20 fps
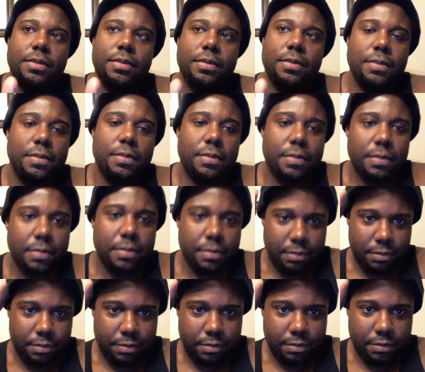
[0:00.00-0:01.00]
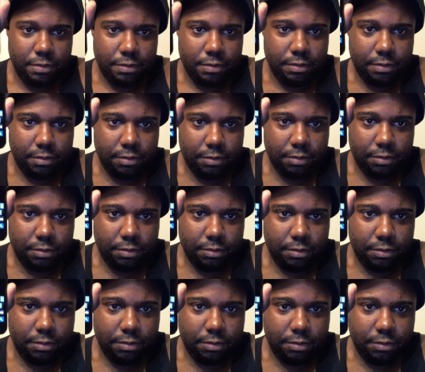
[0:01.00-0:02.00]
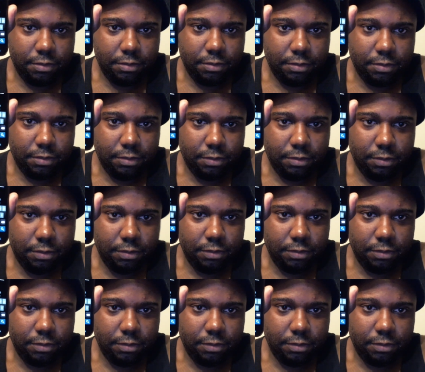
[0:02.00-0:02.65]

No one is speaking in this clip.